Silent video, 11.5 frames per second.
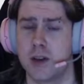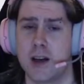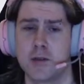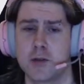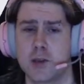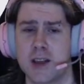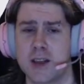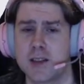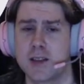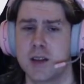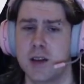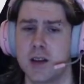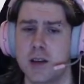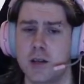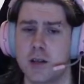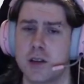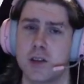after cast
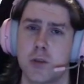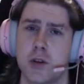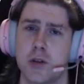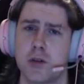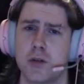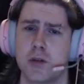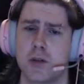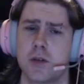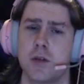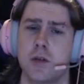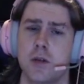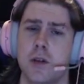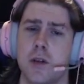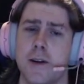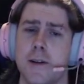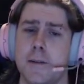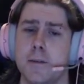delay, I suppose.
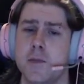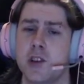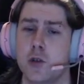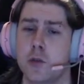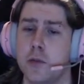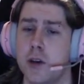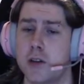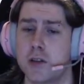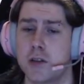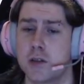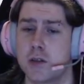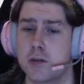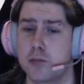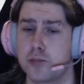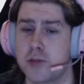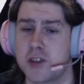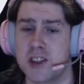Storm Gust,
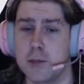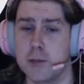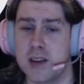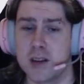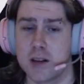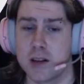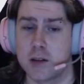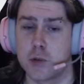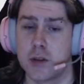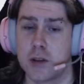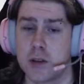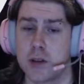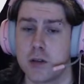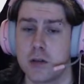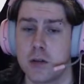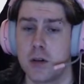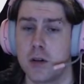same deal here, really.
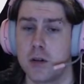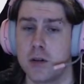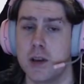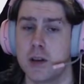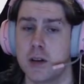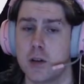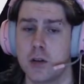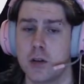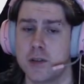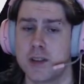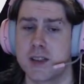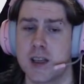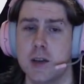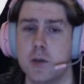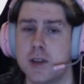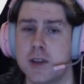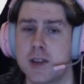Yeah, all of these
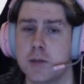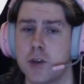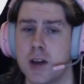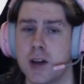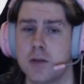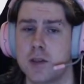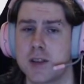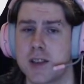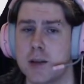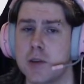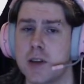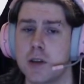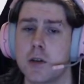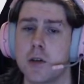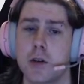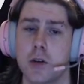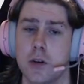AoEs seem to have the same deal
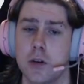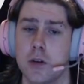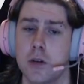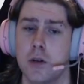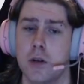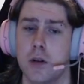going on.